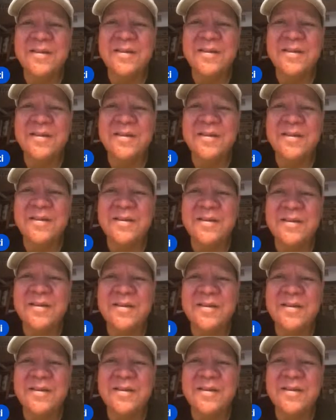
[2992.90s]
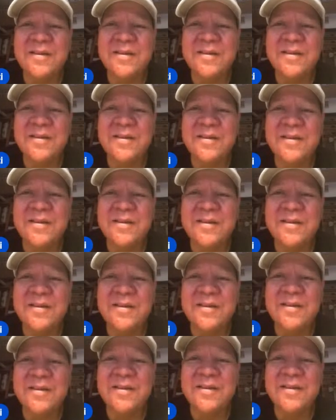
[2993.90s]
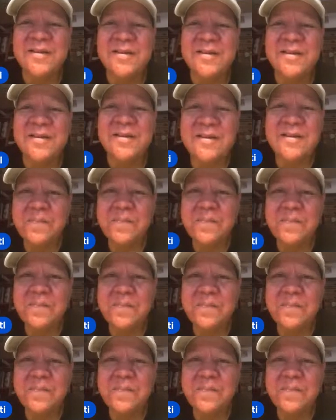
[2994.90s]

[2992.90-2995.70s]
This person isn't speaking.